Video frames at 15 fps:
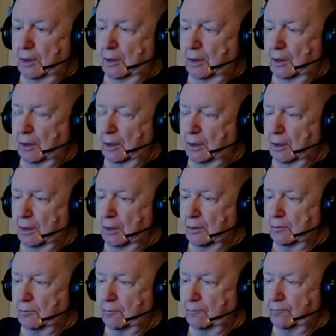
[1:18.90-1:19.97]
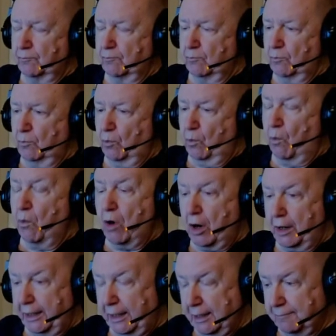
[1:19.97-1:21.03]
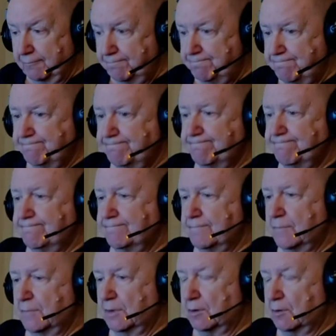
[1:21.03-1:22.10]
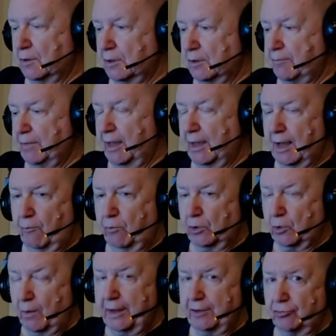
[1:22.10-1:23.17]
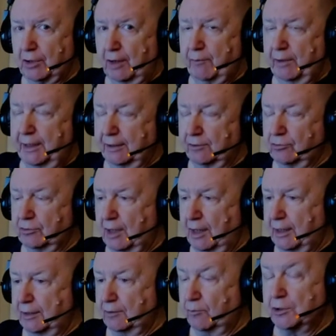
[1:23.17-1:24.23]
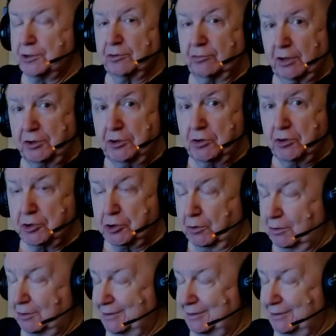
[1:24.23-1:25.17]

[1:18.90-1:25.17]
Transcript: uh, walking. Uh, I, twice I went outside, which is unusual.